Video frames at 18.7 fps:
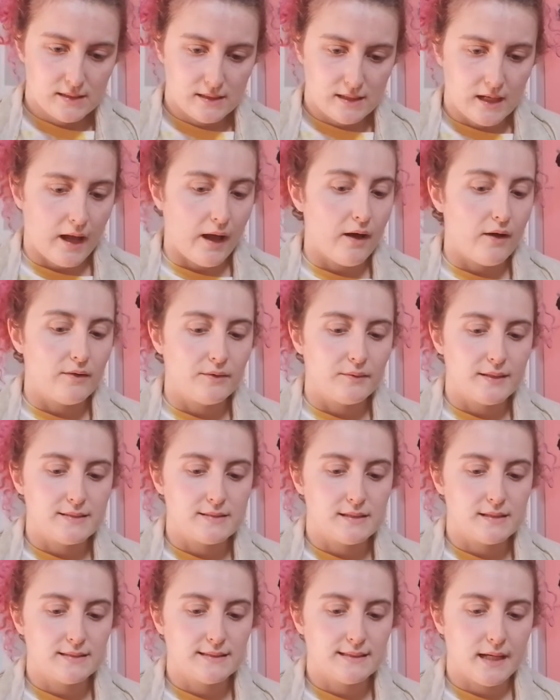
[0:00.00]
How do I
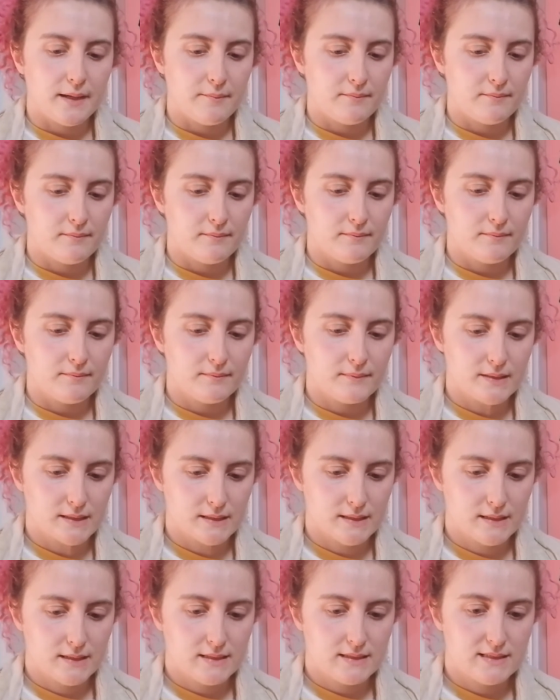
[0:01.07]
say
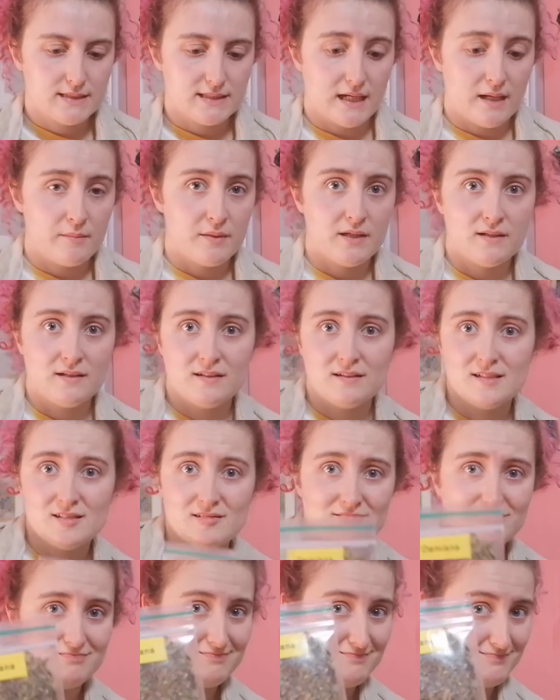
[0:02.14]
Damiana?